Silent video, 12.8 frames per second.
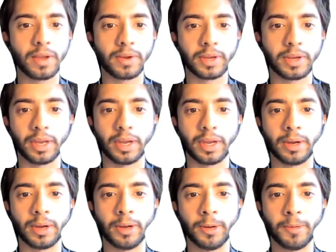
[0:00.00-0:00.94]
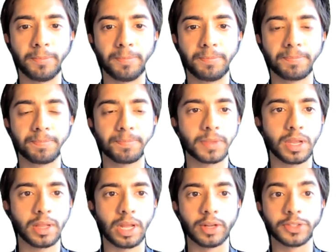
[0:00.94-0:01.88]
Okay,
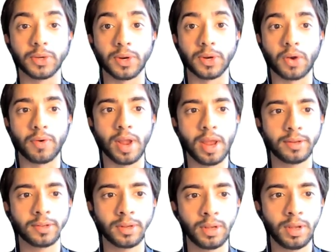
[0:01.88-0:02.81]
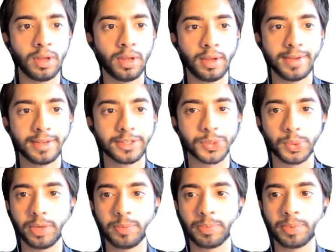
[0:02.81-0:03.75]
now let's go to create,
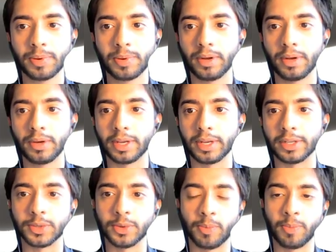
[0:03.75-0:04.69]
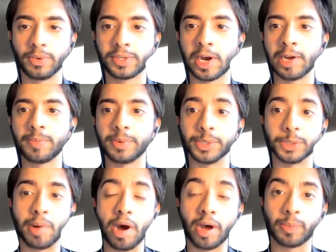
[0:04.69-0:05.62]
sweep. Okay, so type is
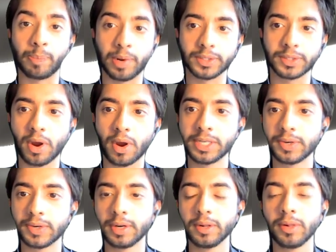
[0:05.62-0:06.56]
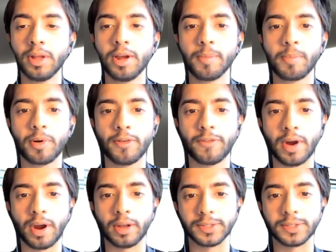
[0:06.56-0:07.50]
path plus guide rail.
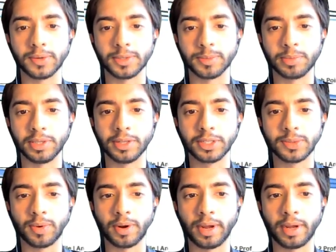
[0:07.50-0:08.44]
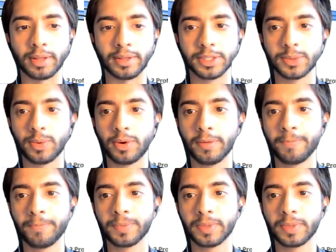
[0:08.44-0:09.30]
Profile is going to be this one and this one.